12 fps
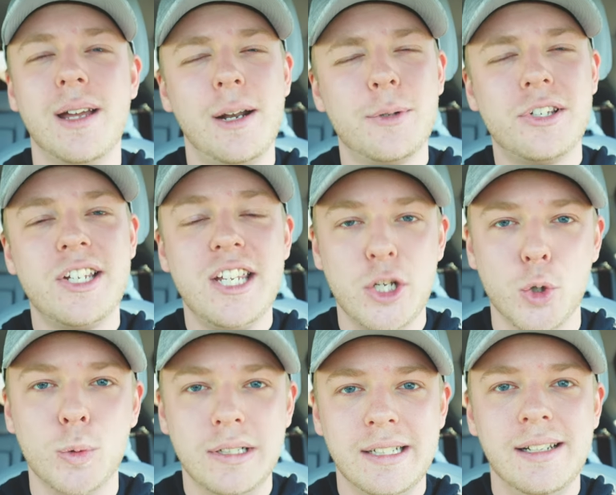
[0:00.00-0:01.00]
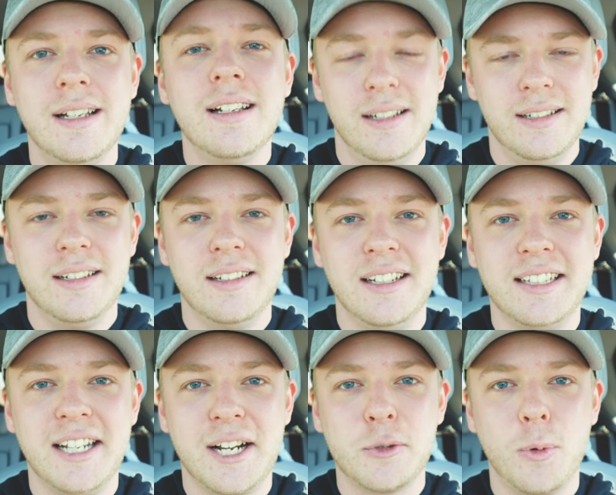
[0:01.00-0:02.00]
and I will see you in
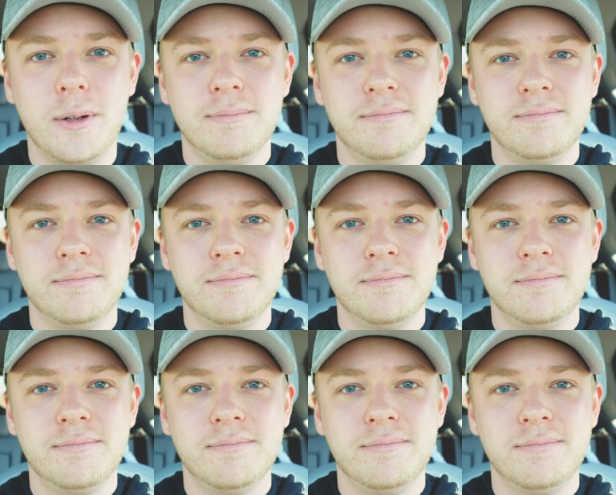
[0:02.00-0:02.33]
the next one.